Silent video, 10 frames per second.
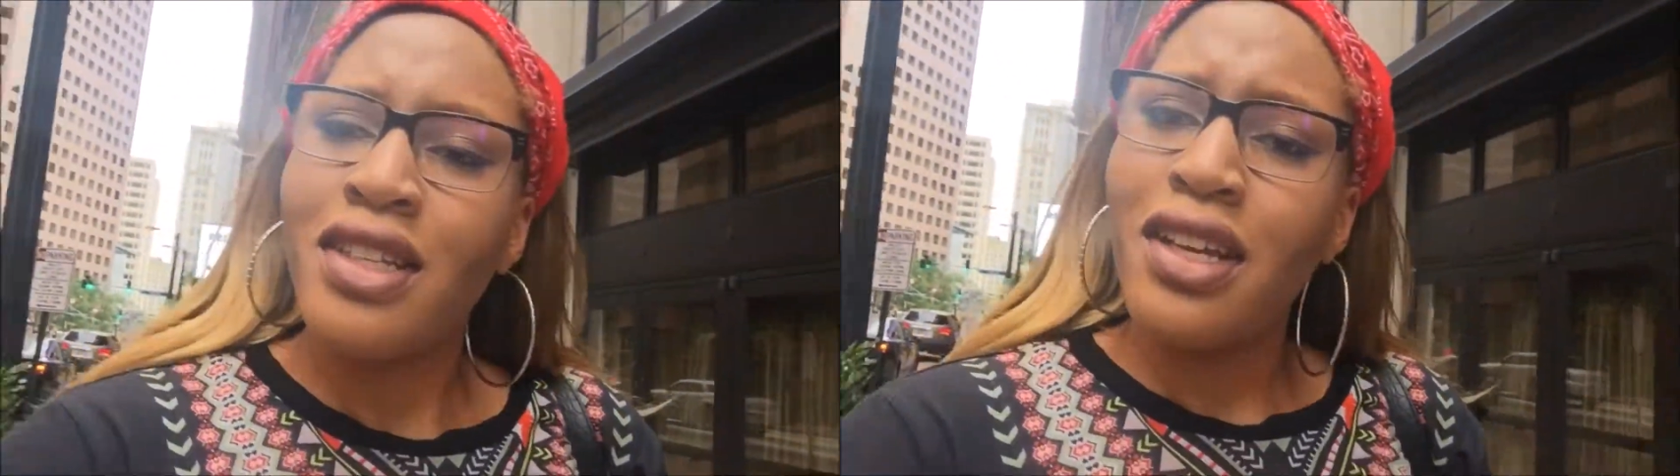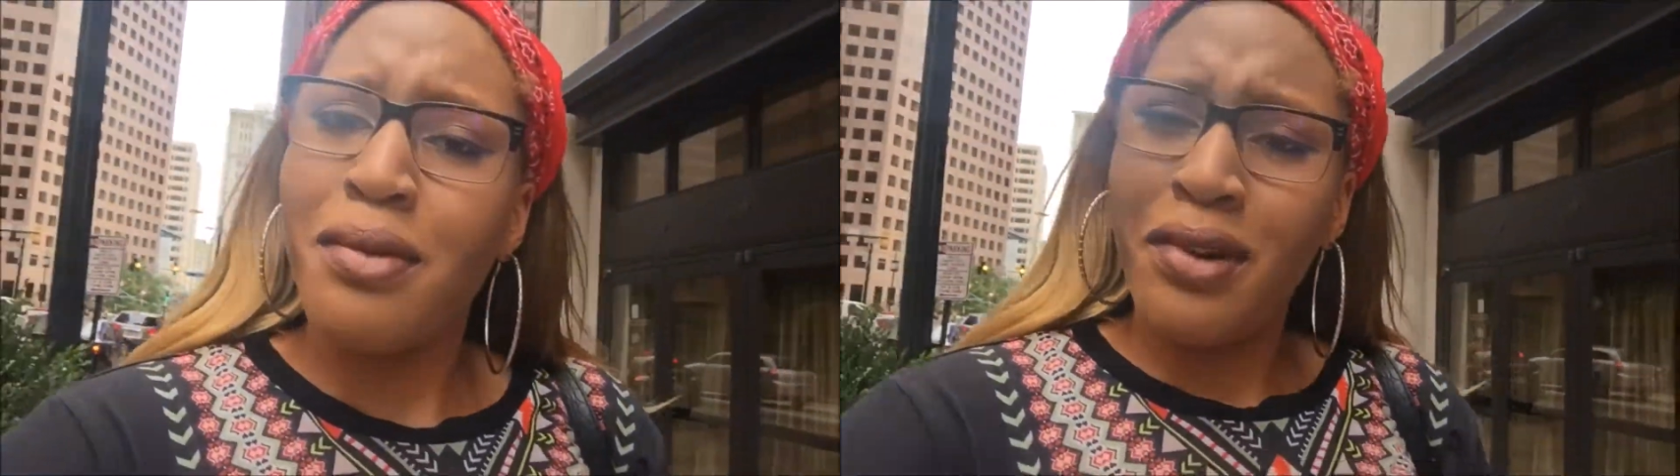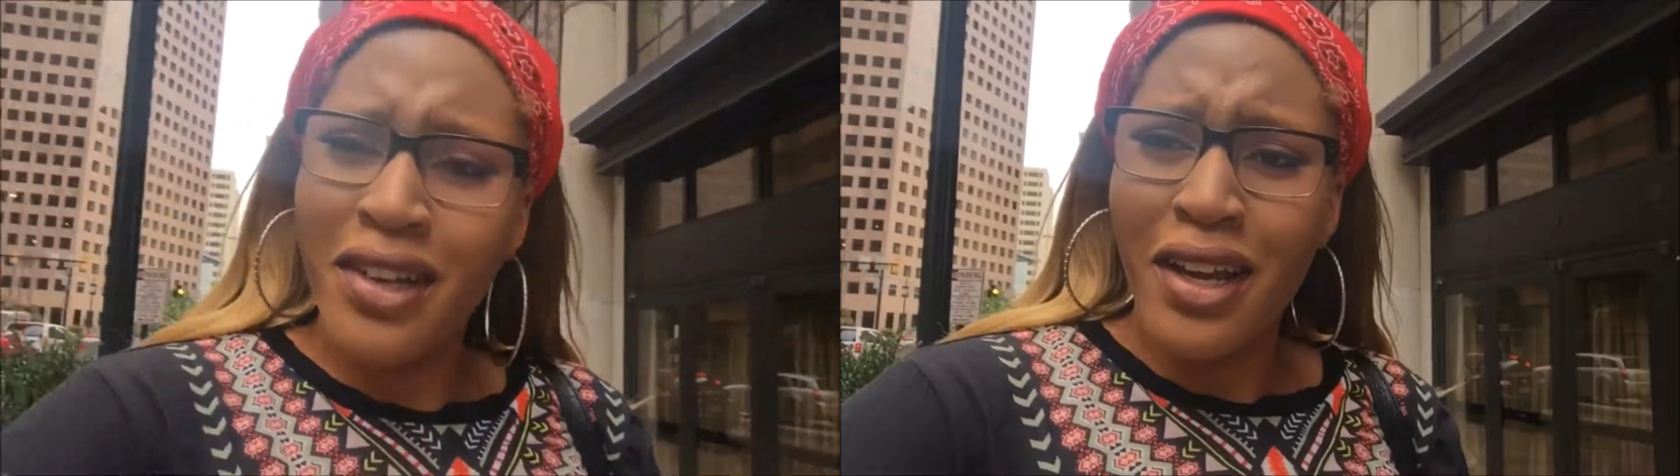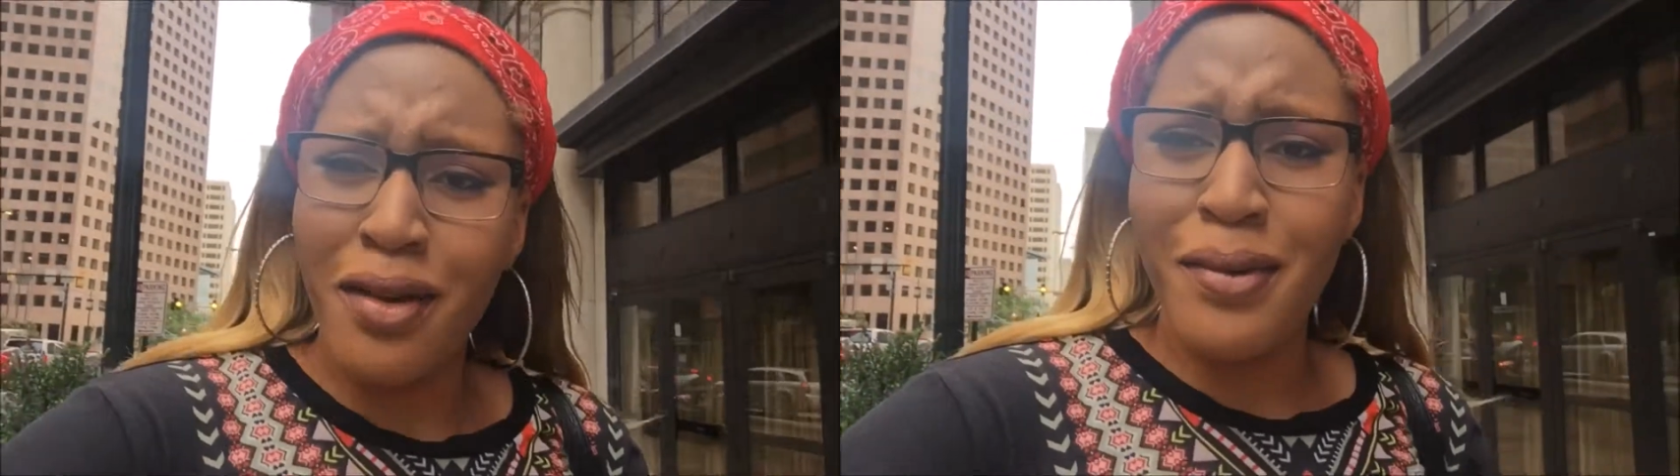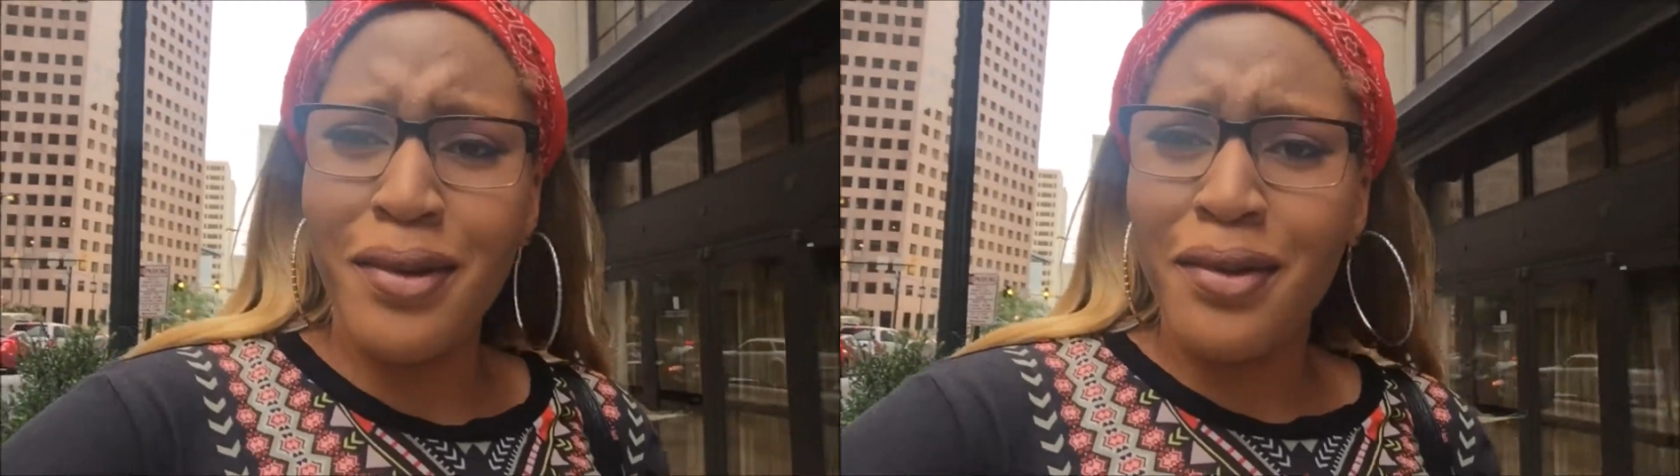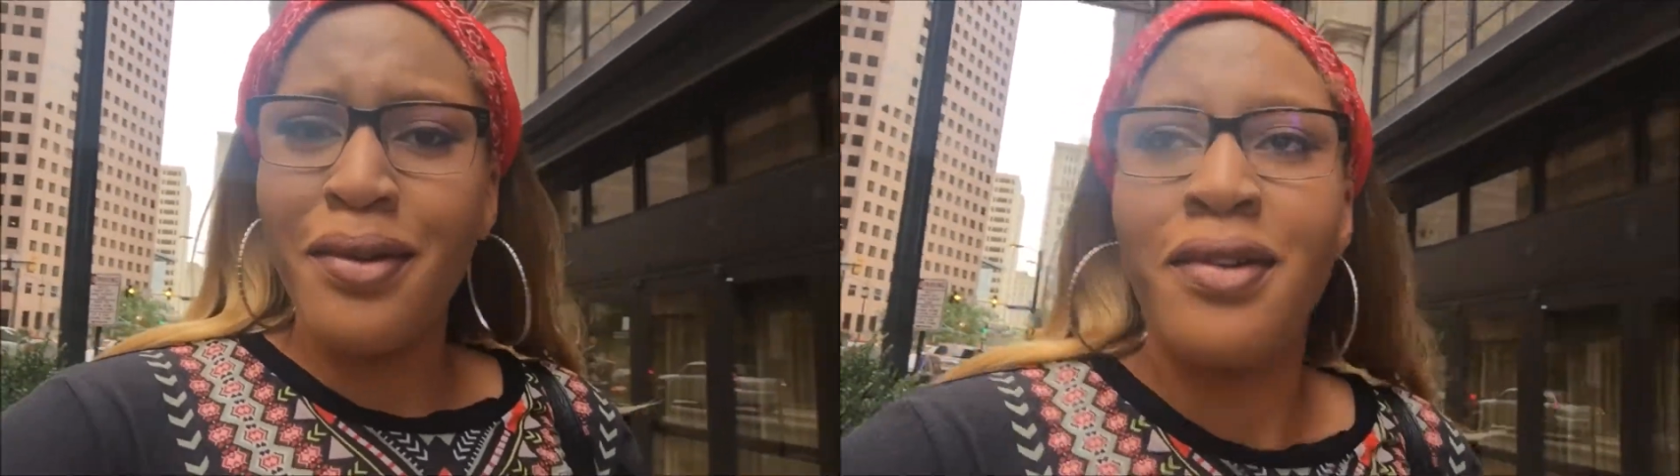like, come on, Caribou.